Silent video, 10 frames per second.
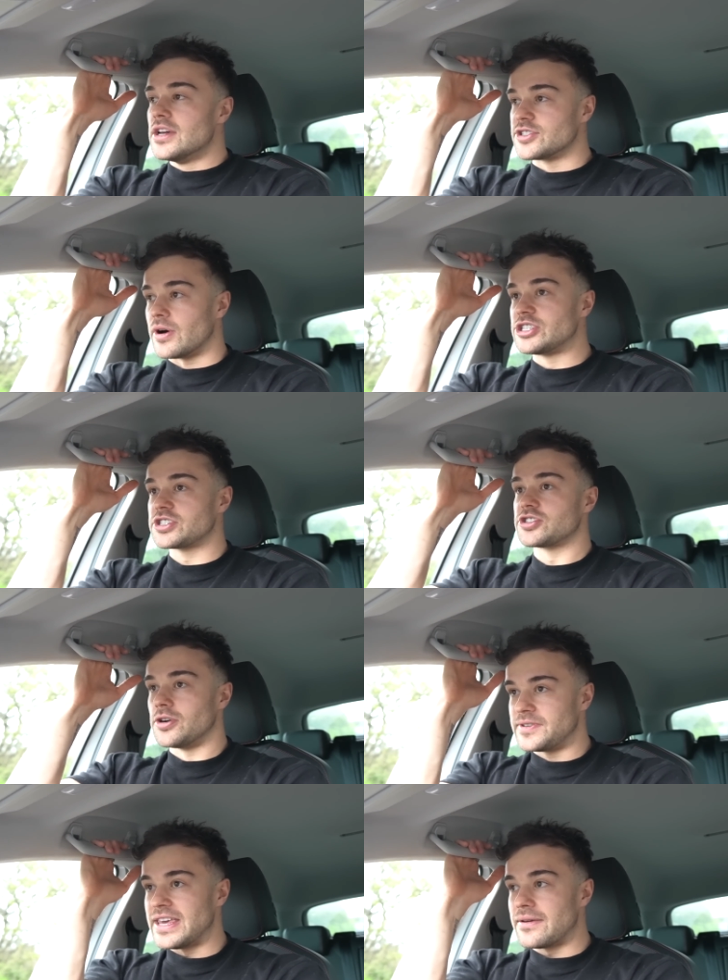so I just
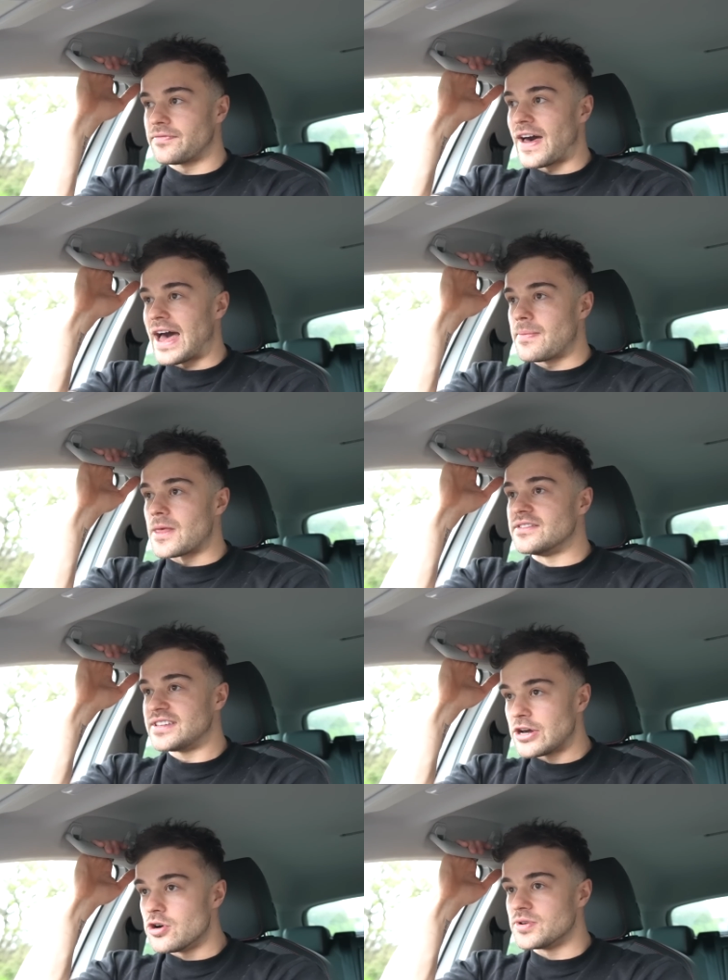stopped eating fat
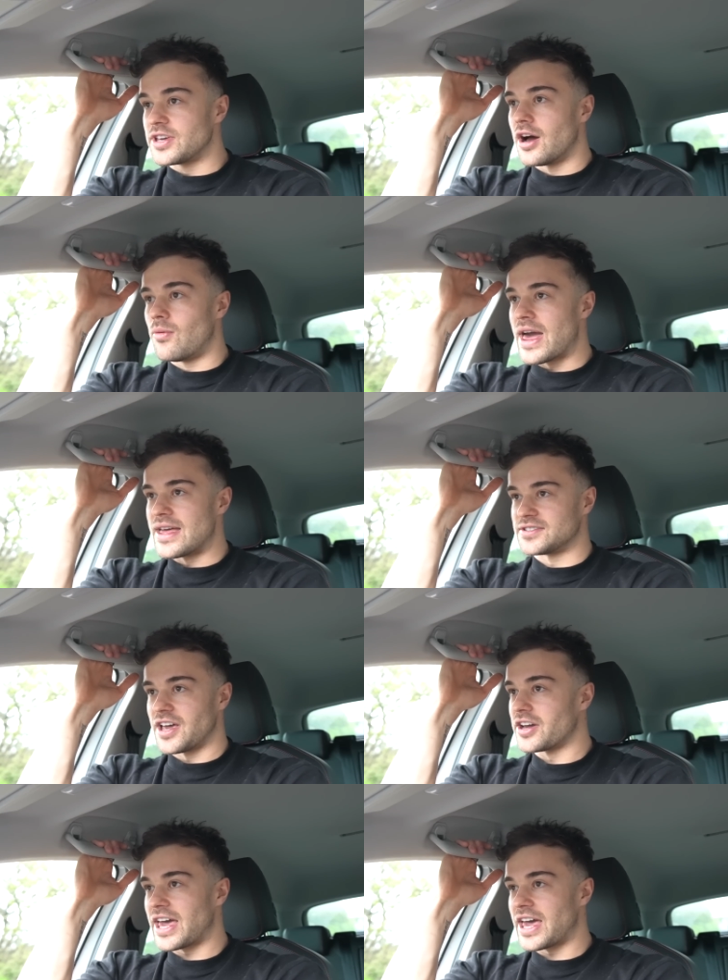until it would go away and I was like